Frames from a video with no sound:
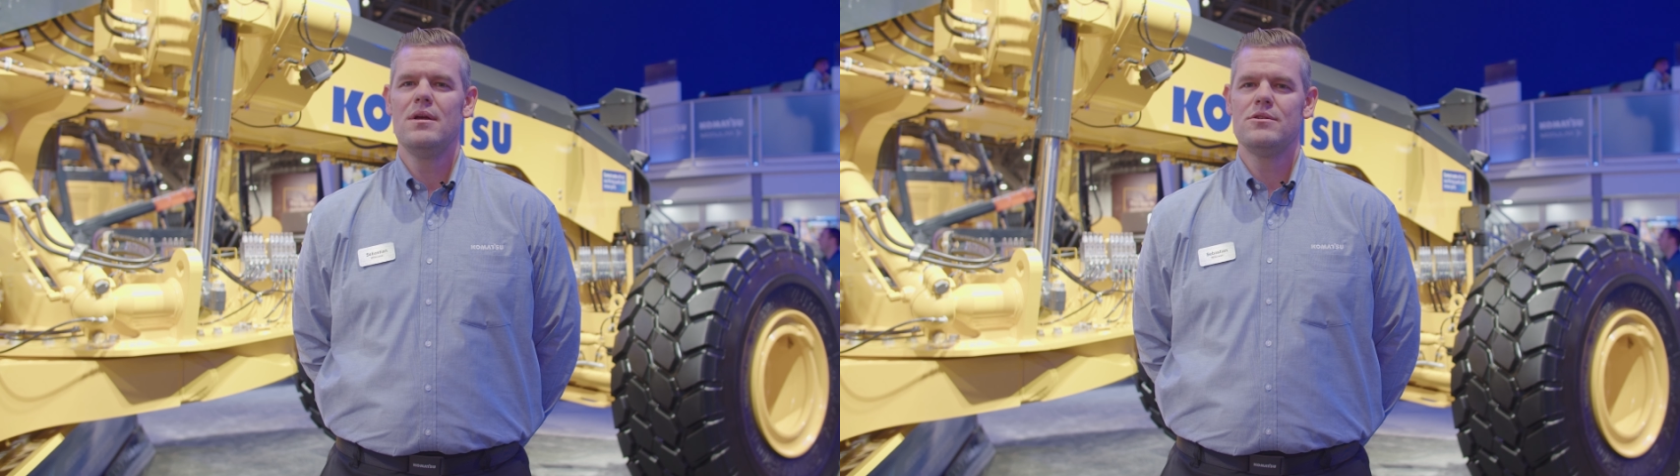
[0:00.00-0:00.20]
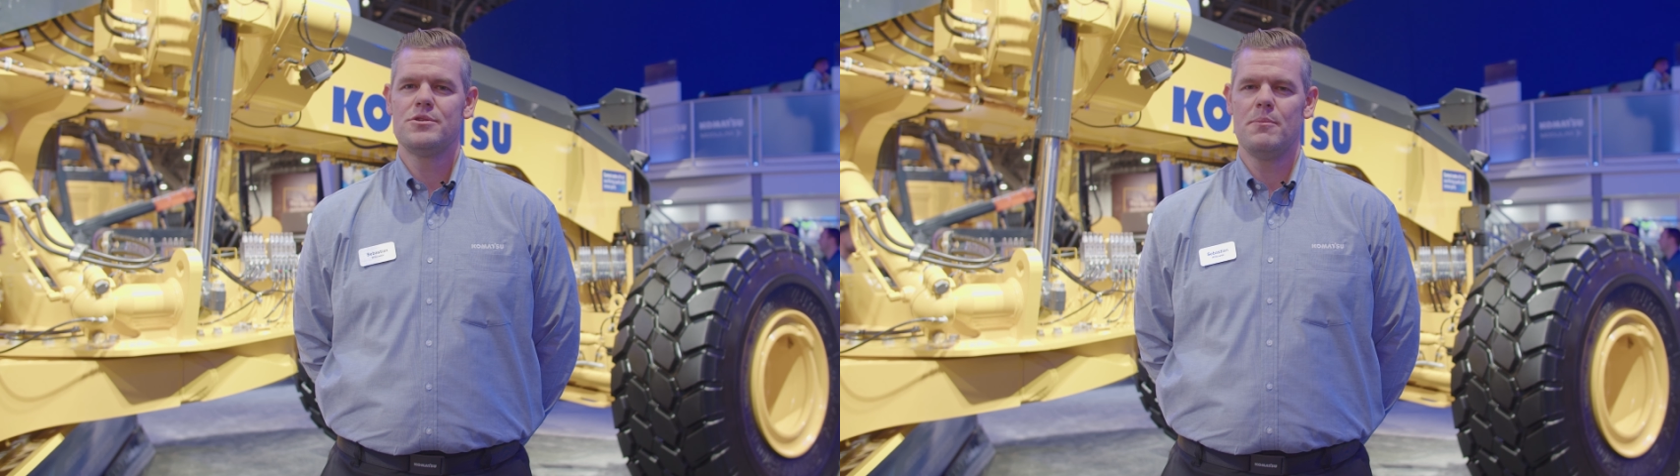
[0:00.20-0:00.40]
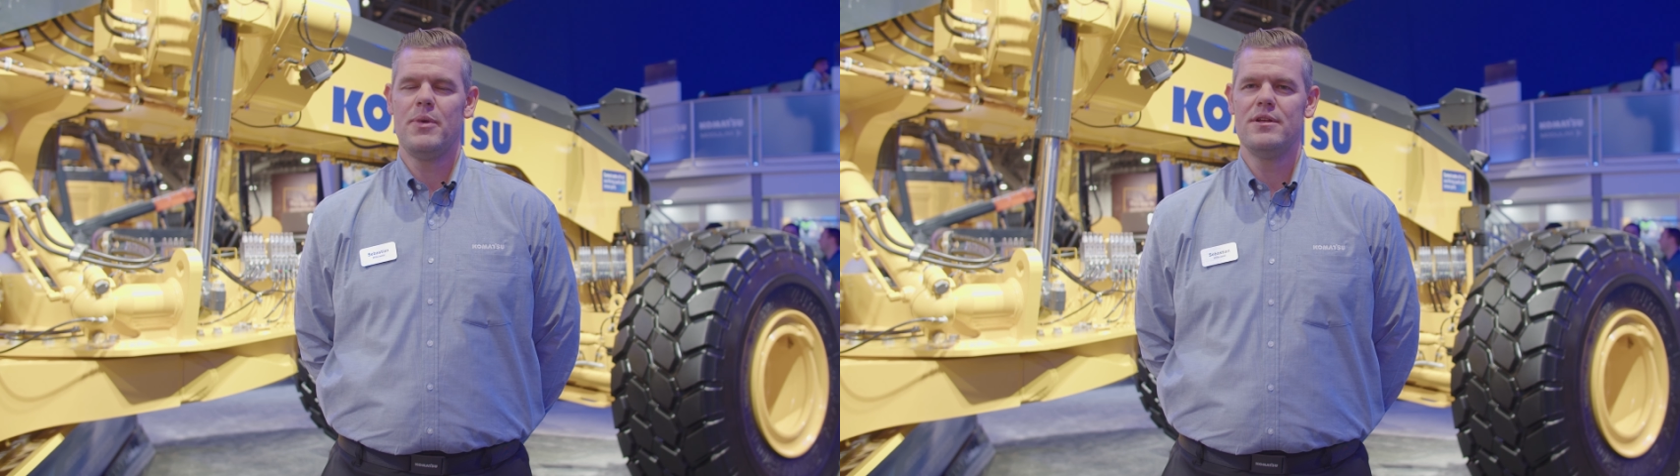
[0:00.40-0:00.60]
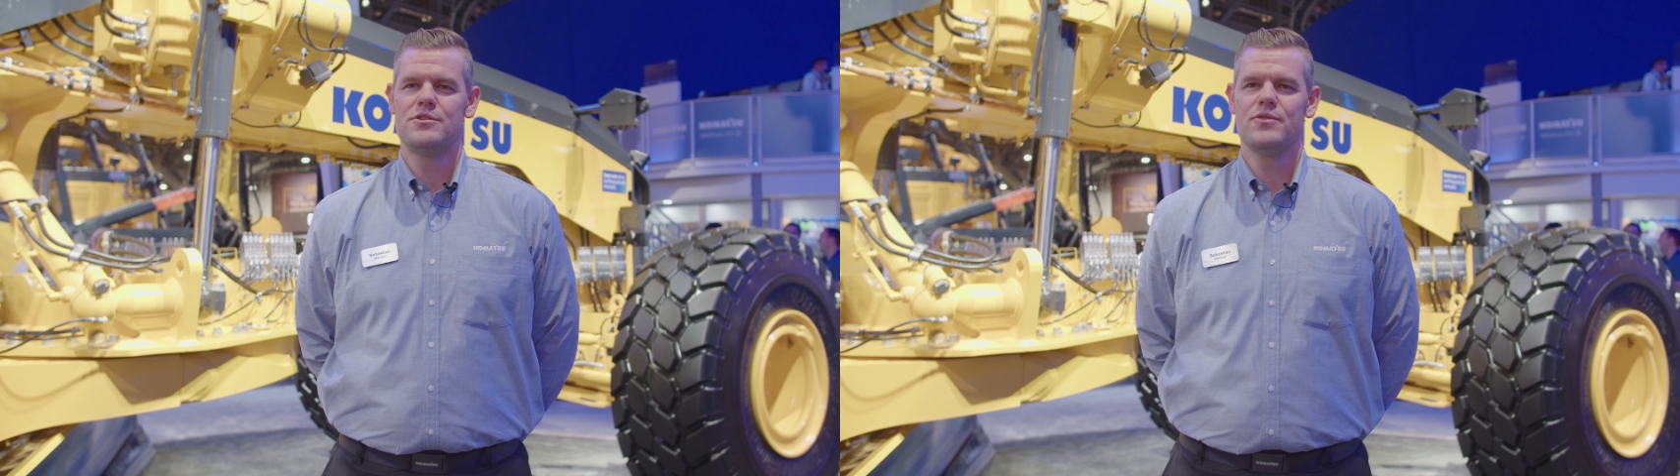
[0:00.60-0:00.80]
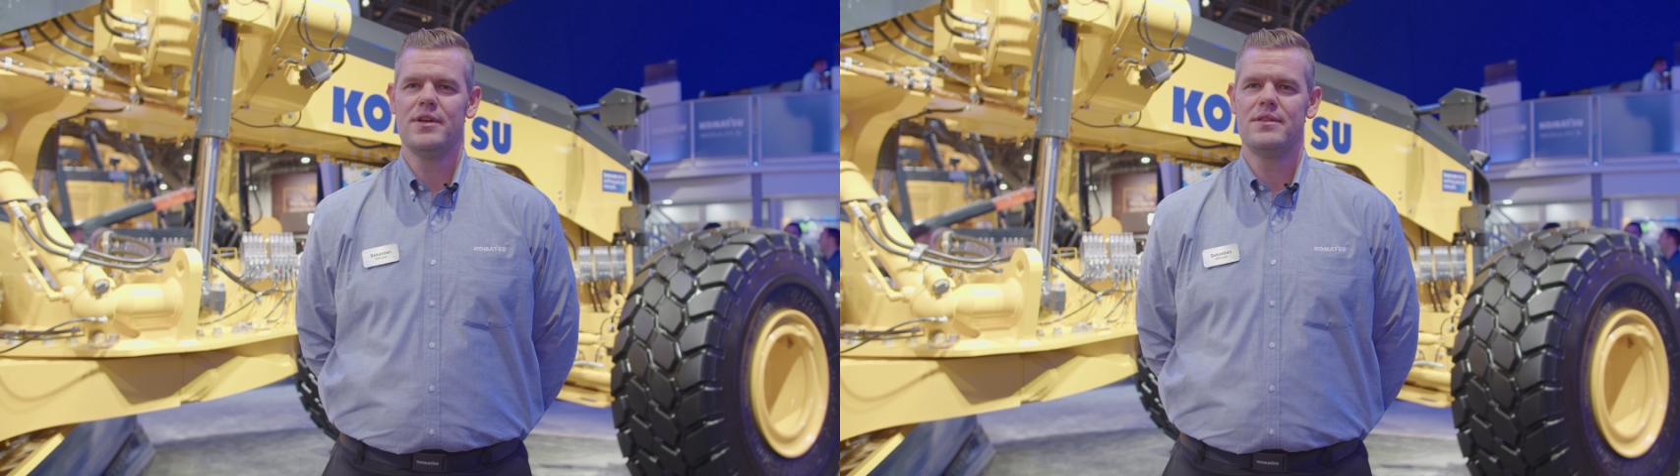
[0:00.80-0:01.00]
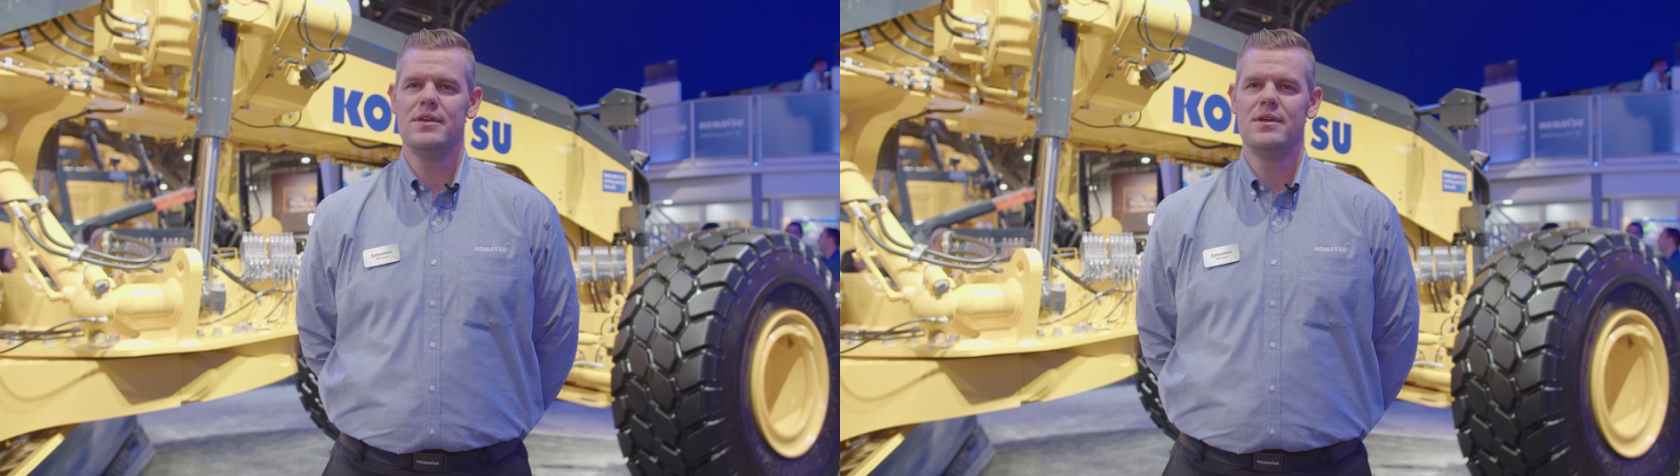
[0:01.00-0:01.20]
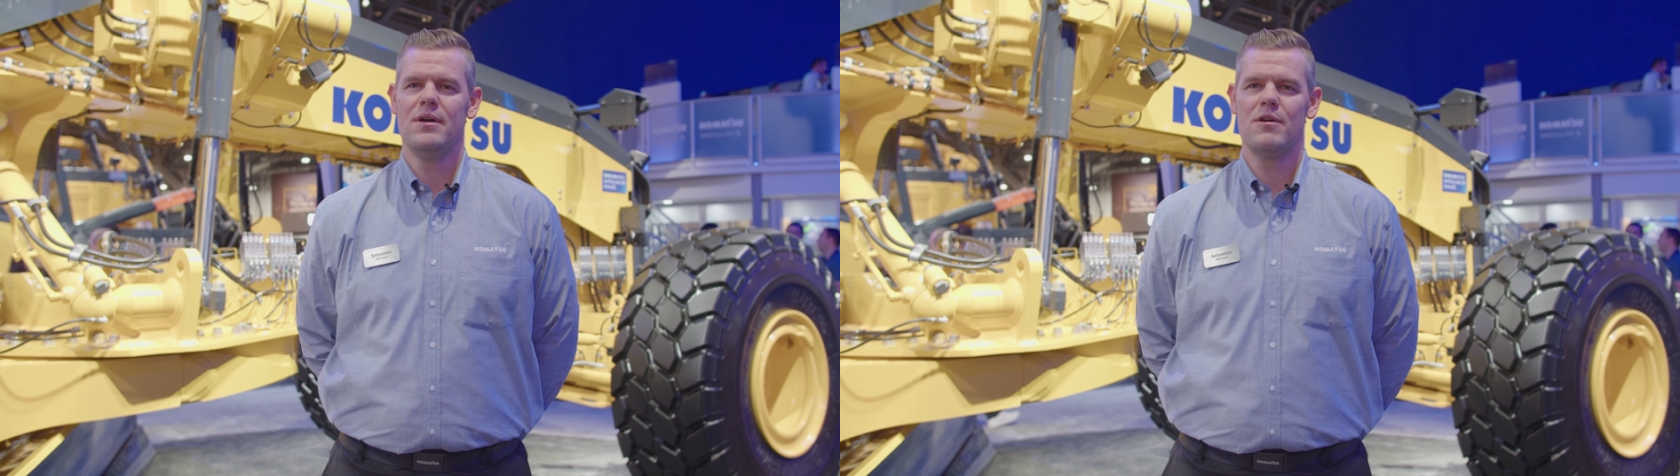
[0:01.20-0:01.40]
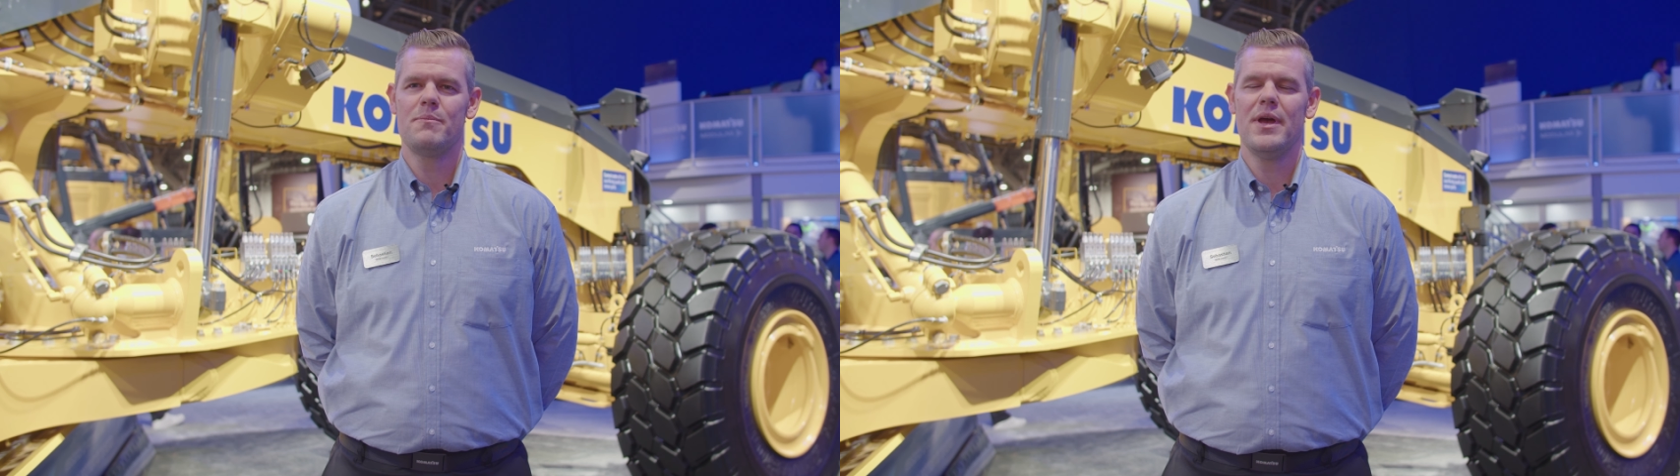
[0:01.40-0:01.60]
just to penetrate the
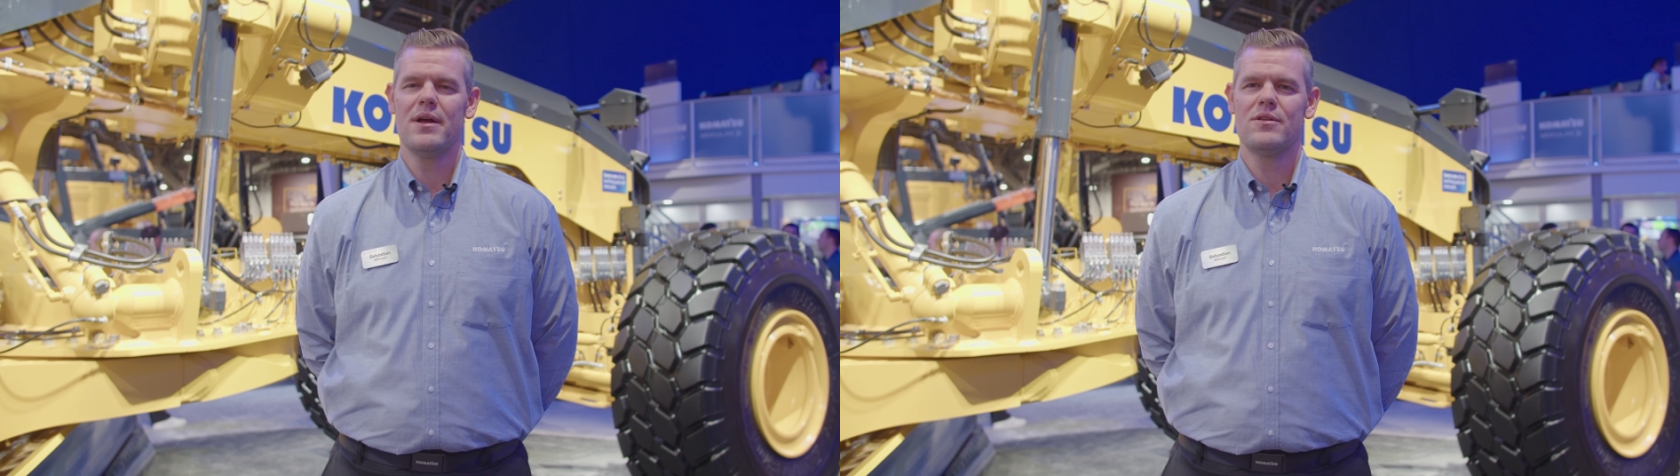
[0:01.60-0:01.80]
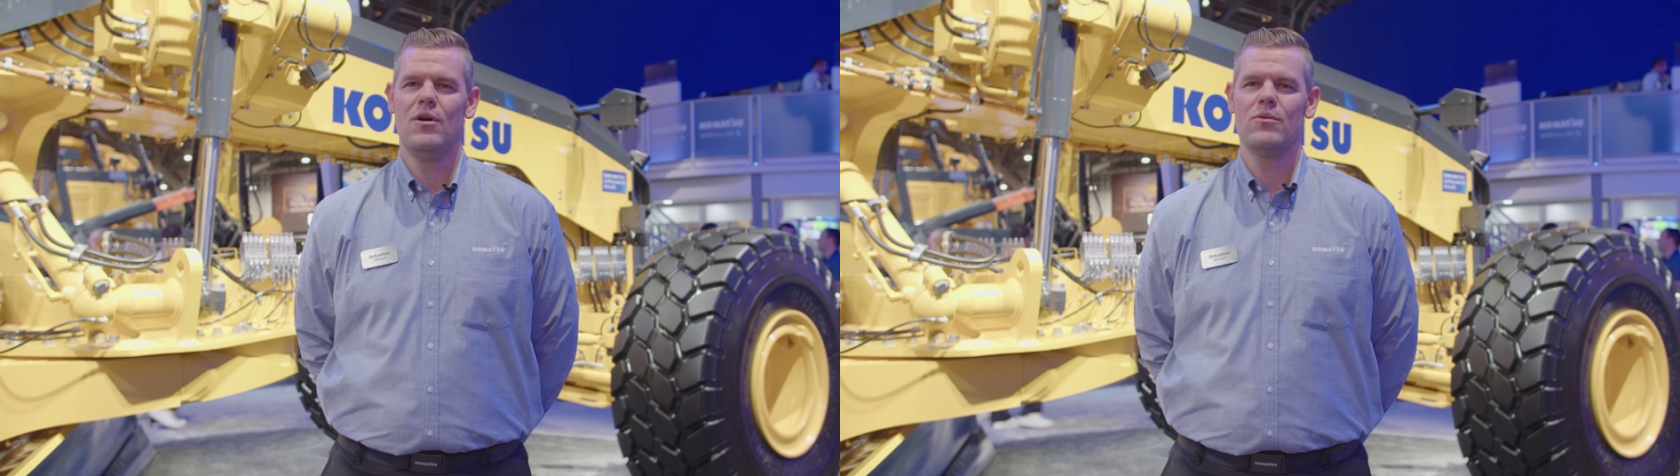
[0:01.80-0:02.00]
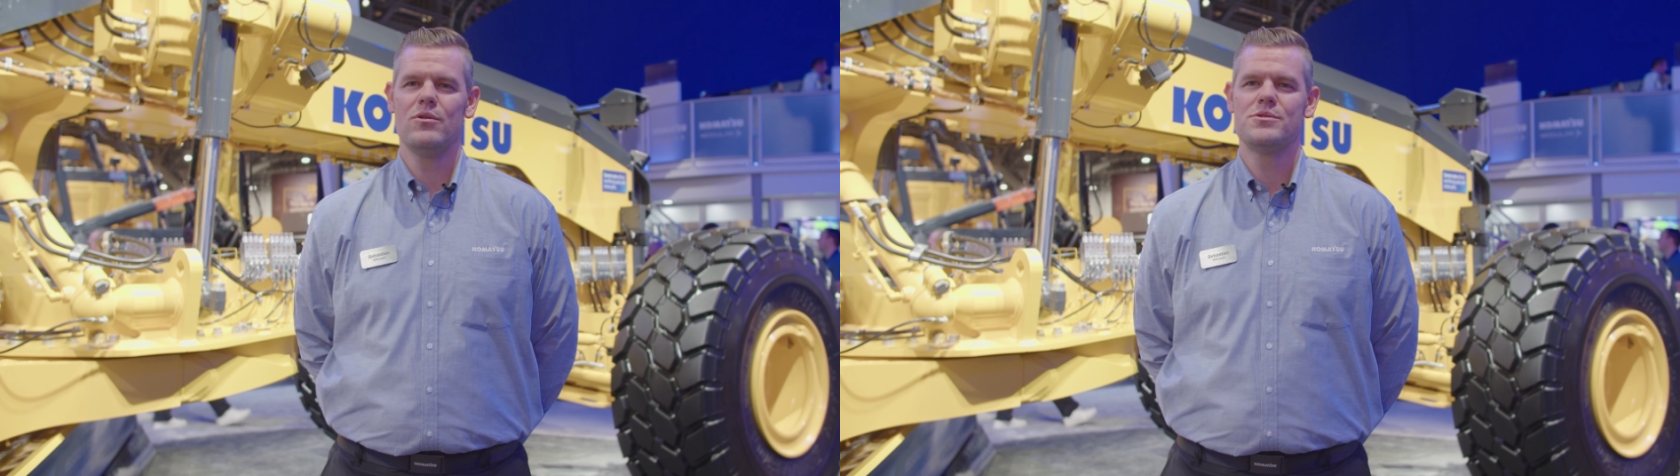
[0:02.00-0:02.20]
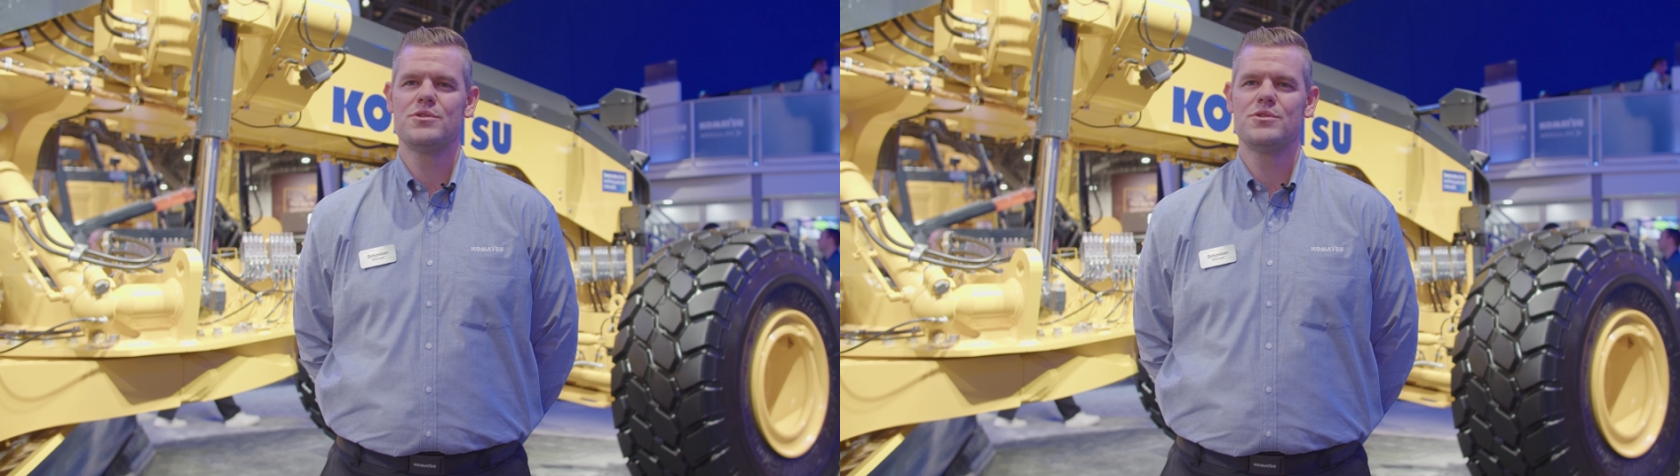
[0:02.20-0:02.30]
hard-packed haul road